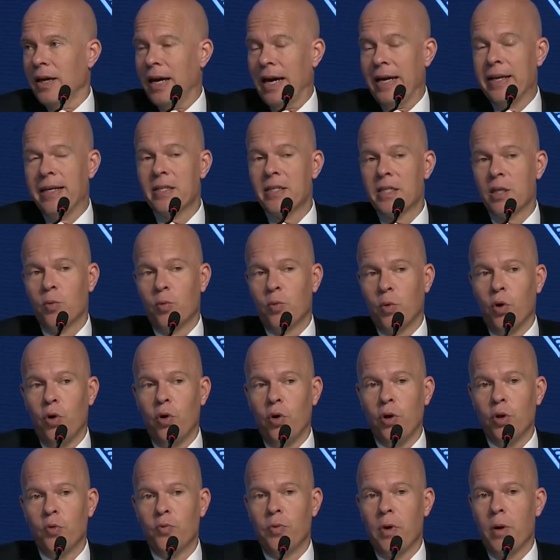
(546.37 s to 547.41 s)
And it's a
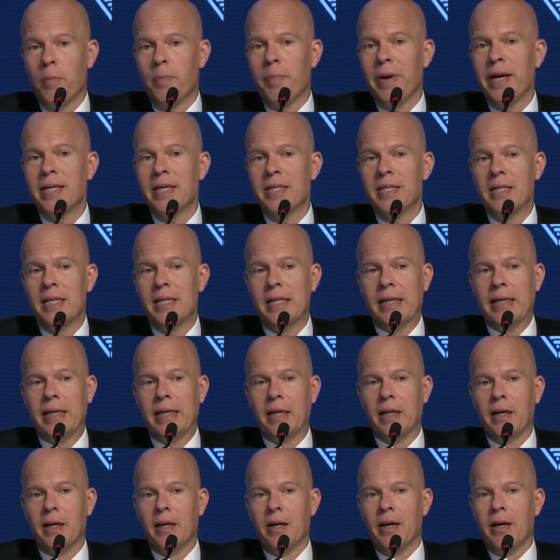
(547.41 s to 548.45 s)
world where
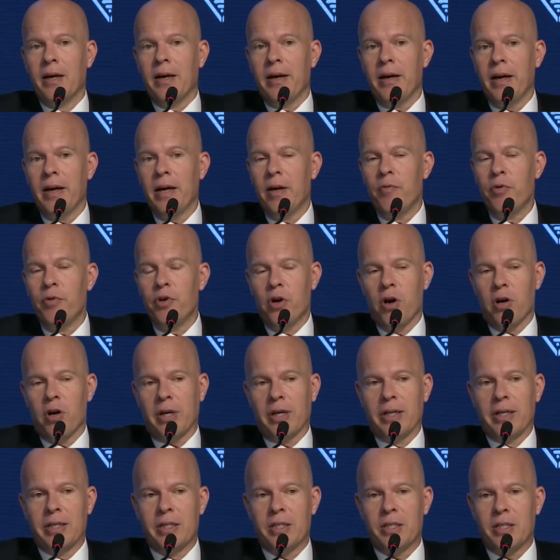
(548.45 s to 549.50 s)
basically every
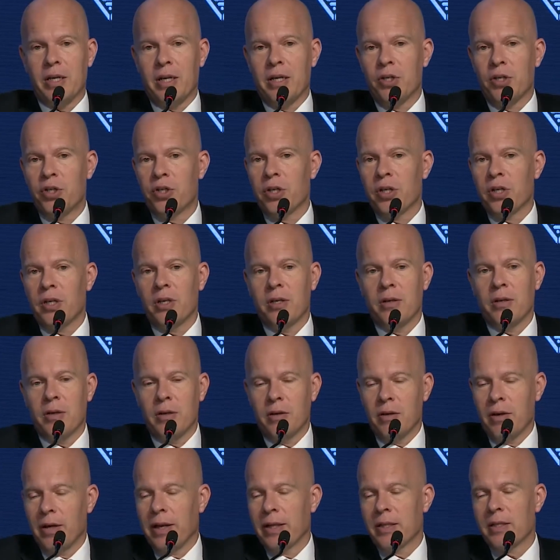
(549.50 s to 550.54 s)
organization,
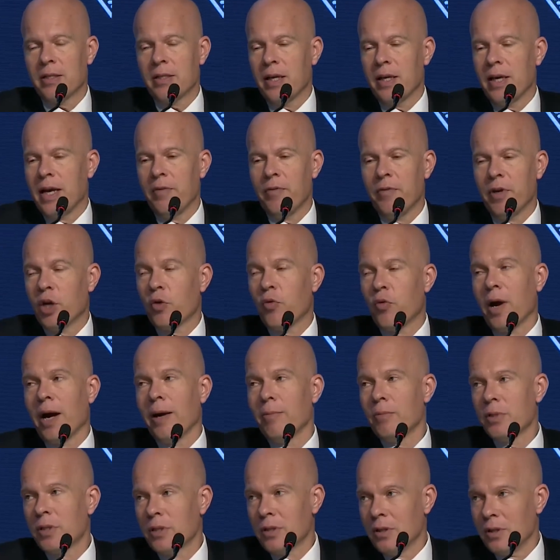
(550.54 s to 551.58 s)
let's say every
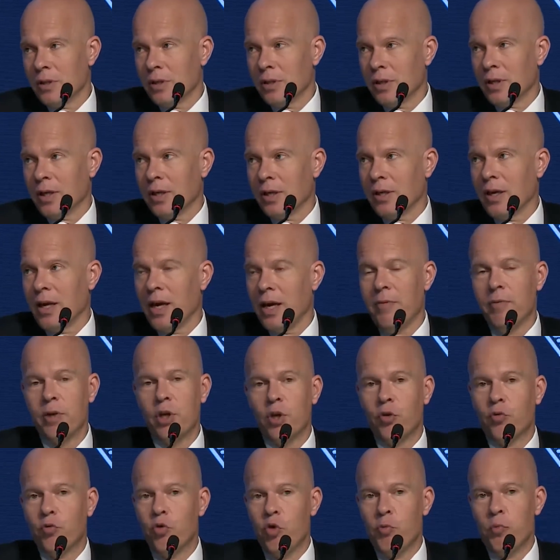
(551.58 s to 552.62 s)
crime syndicate, every
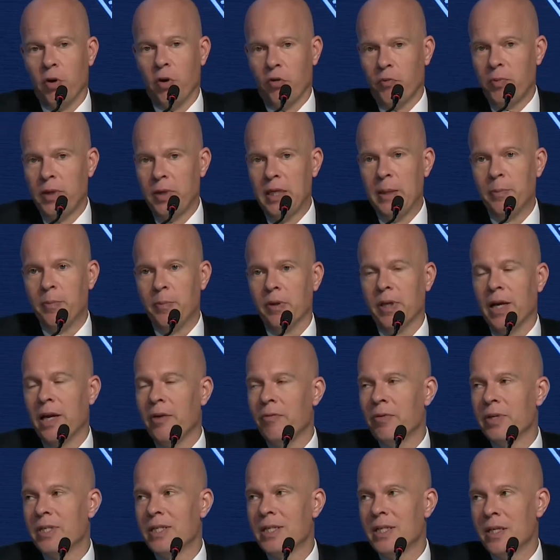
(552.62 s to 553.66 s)
group of people,
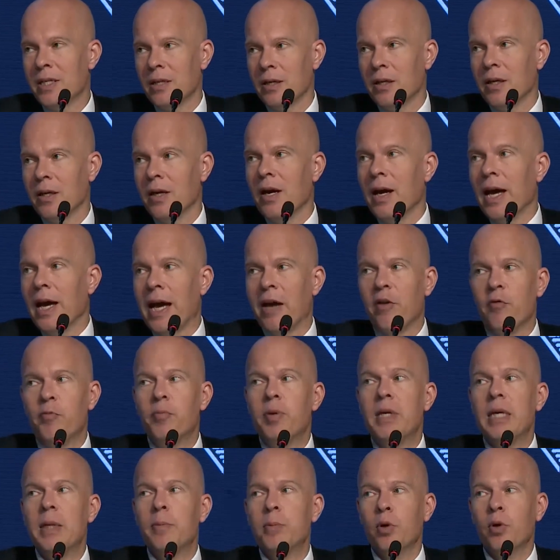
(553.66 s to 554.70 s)
every city, have
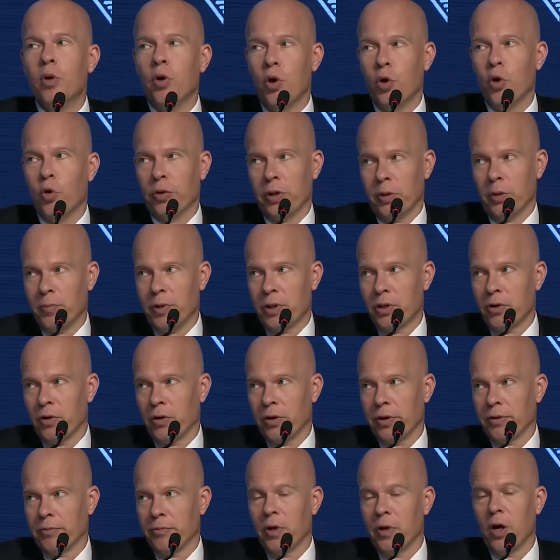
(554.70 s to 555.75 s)
people holding
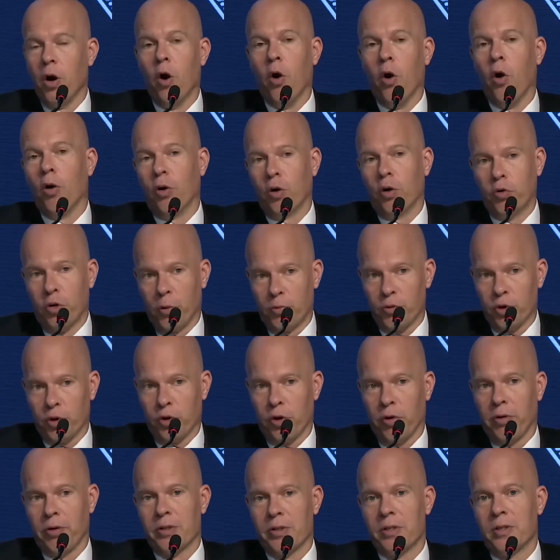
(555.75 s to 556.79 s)
Bitcoin or
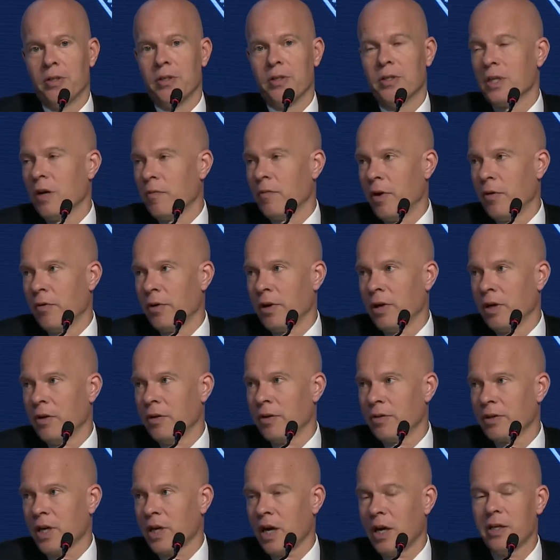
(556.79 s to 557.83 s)
cryptocurrencies of
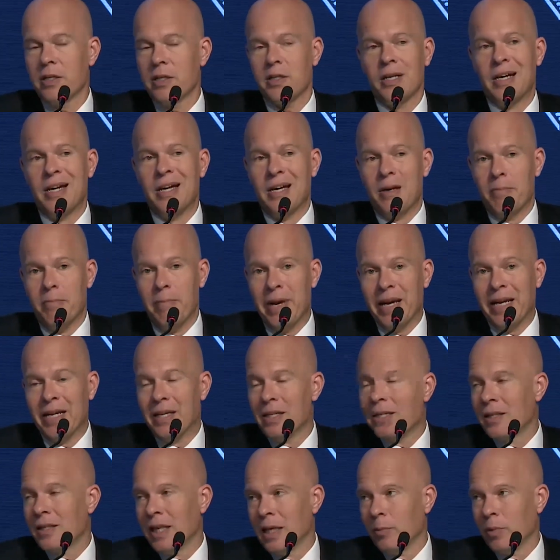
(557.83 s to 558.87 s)
various kinds, mainly
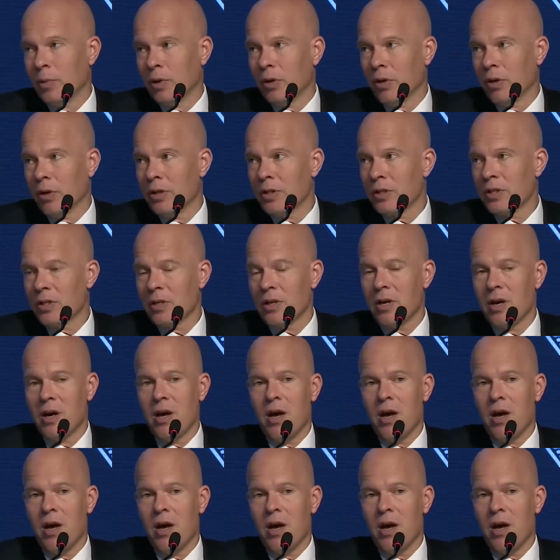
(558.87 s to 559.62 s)
stable coins.